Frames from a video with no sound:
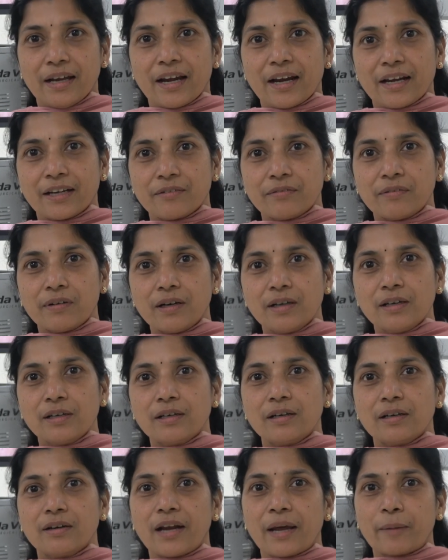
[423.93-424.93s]
at World
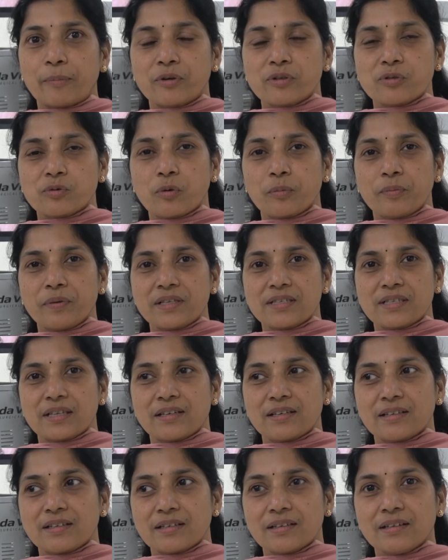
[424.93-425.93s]
Laparoscopic
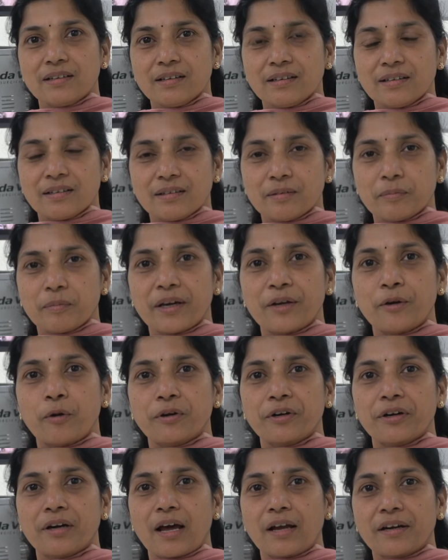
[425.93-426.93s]
Center by
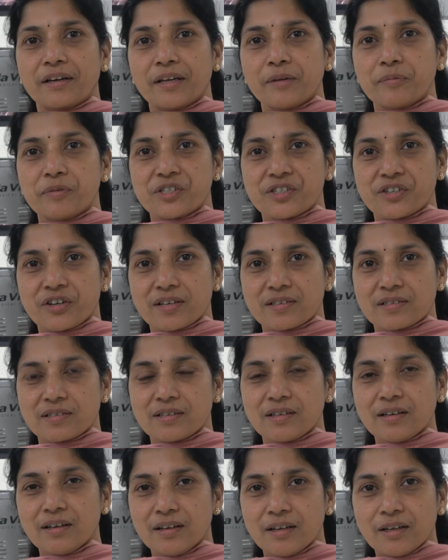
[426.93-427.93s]
Doctor R K Mishra
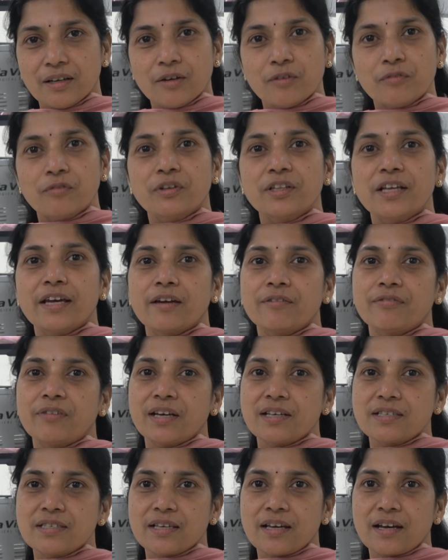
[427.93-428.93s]
sir for the F
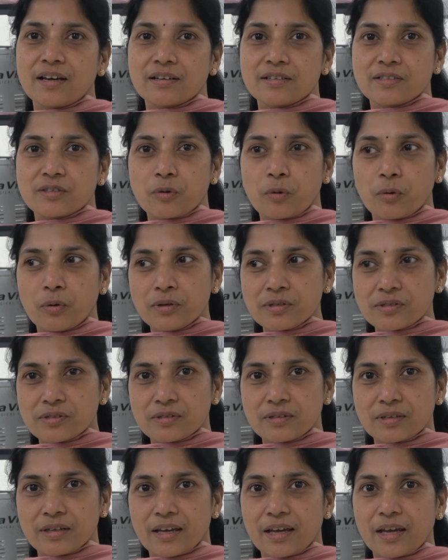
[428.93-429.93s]
I C R S course.